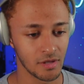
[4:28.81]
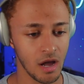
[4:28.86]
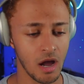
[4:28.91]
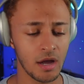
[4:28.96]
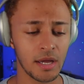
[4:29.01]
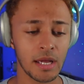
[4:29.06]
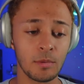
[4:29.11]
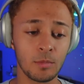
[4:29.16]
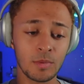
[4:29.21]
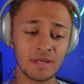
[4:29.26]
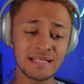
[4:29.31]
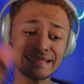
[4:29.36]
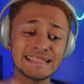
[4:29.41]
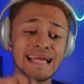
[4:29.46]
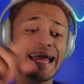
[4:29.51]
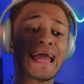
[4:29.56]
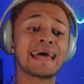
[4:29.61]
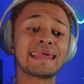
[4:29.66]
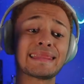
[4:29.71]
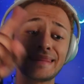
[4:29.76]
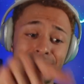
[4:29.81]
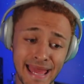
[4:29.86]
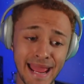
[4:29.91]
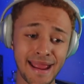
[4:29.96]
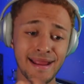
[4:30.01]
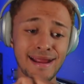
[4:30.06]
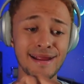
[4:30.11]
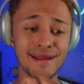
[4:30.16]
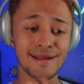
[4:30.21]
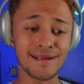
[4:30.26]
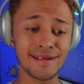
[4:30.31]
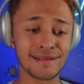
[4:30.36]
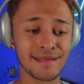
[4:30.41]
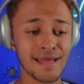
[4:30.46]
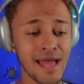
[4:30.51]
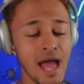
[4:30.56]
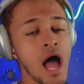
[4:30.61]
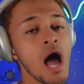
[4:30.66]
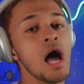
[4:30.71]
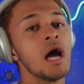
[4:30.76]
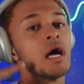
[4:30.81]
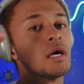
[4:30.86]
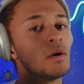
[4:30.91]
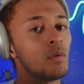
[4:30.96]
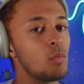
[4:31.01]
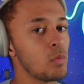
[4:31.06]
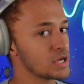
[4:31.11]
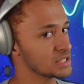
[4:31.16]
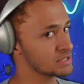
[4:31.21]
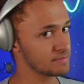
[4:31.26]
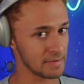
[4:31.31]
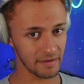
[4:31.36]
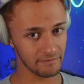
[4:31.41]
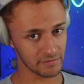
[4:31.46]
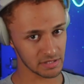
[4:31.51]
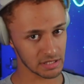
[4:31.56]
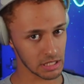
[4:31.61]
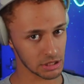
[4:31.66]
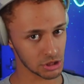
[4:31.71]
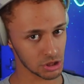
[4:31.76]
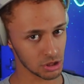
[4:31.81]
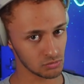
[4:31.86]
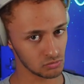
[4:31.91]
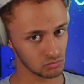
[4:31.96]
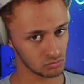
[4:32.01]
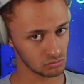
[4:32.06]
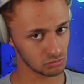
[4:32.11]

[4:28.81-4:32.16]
Okay, we stay in there. Where's my invitation?